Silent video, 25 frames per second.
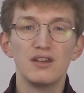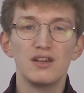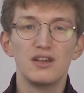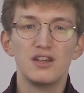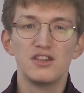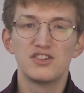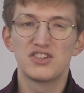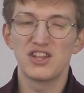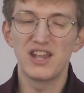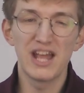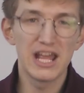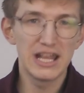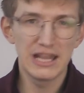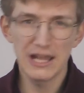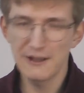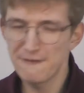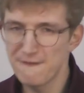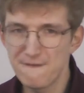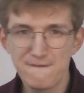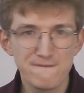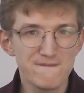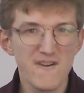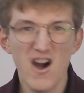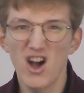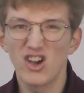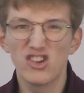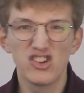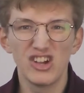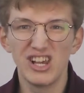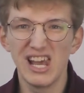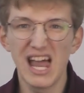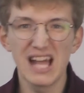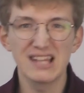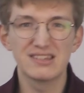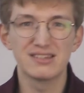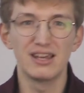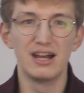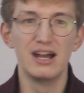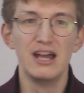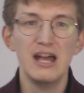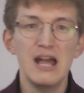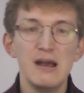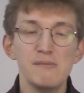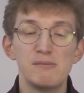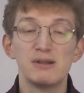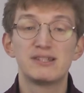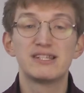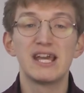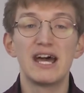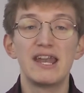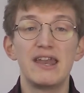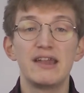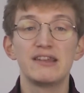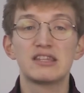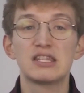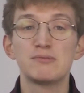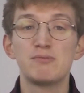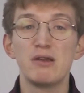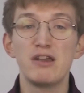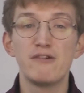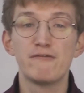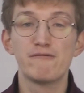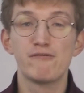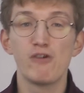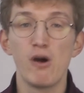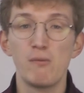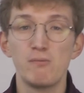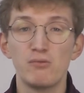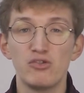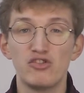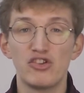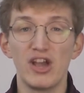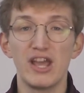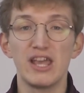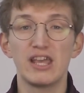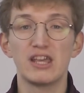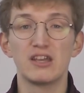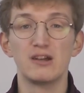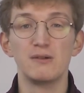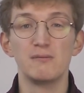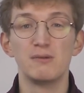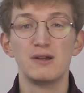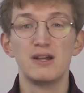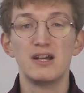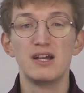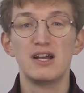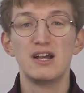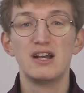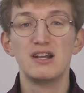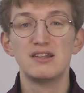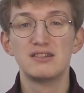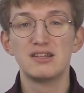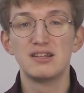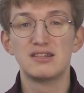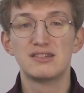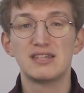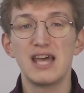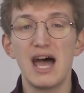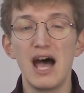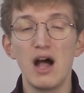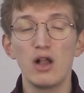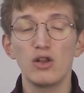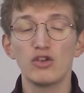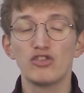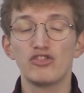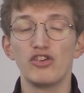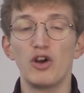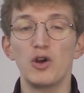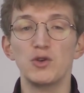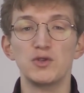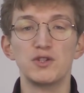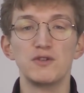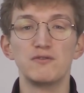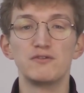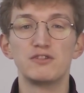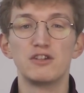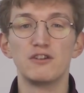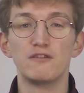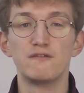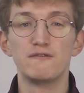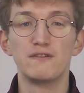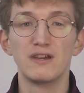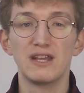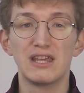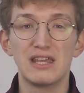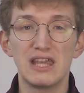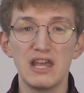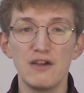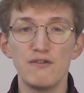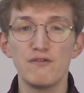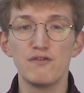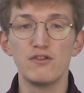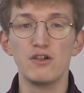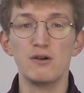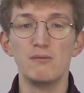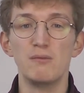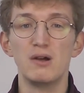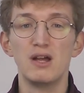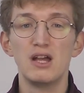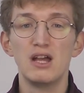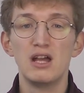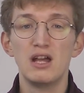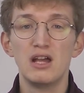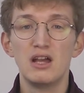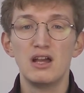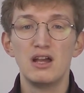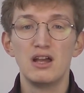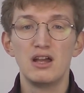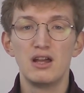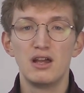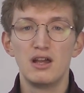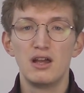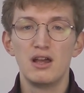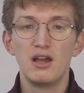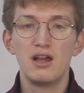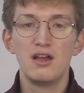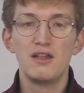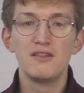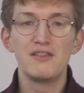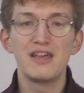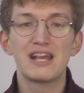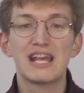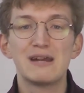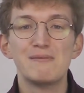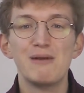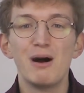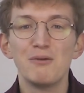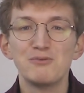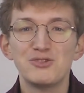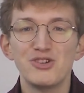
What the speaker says: So they fudge a letter, pretending to be from Jacob, to tell Joseph to forgive them. They come up